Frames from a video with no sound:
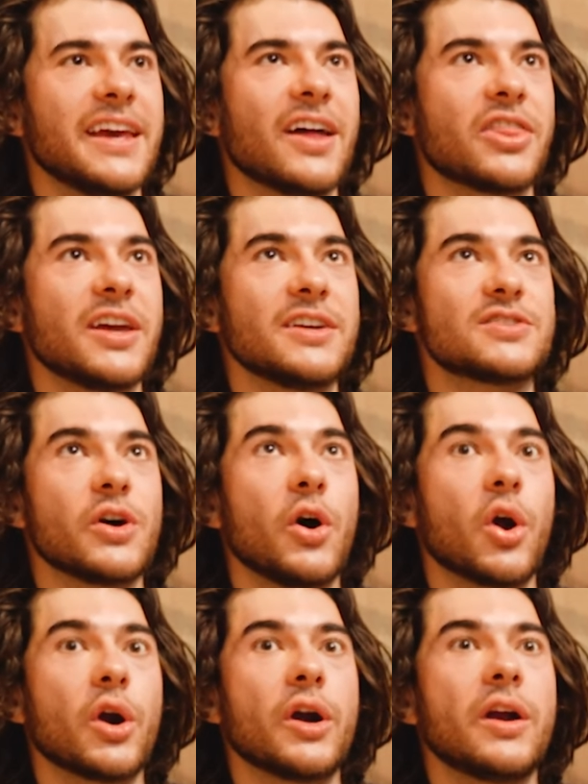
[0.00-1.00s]
yeah, things
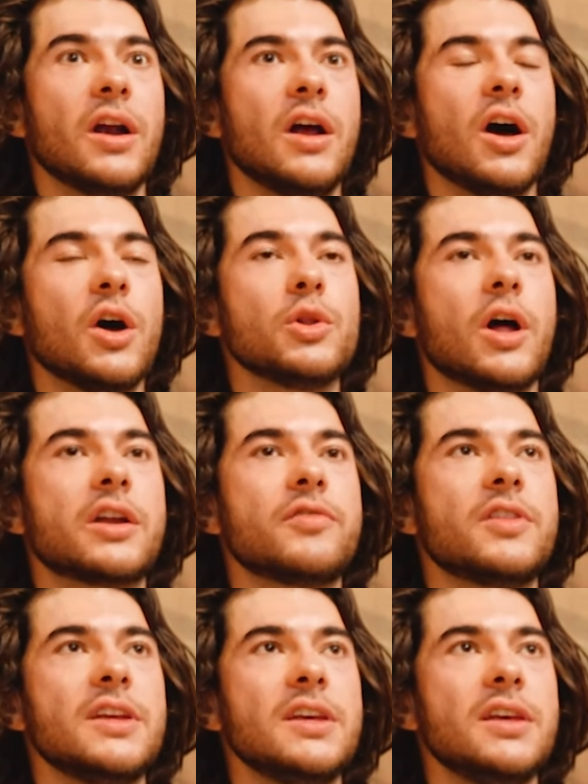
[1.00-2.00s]
are a lot
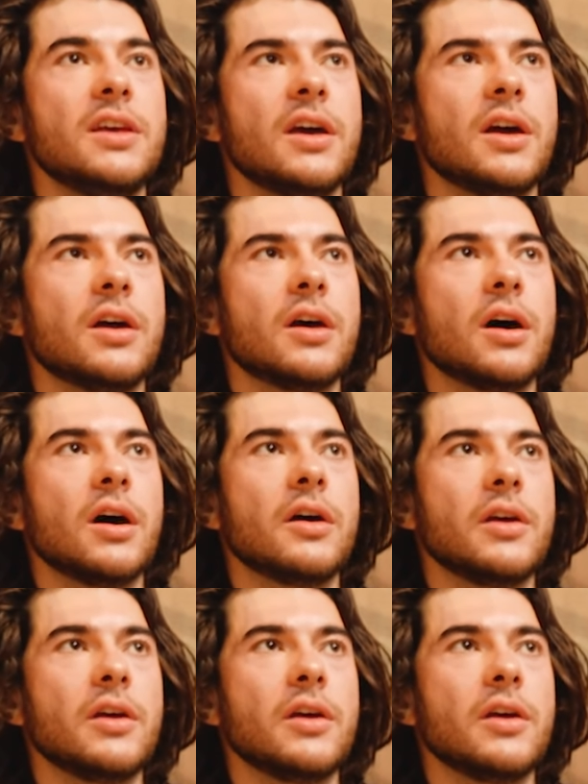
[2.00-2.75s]
of the uh,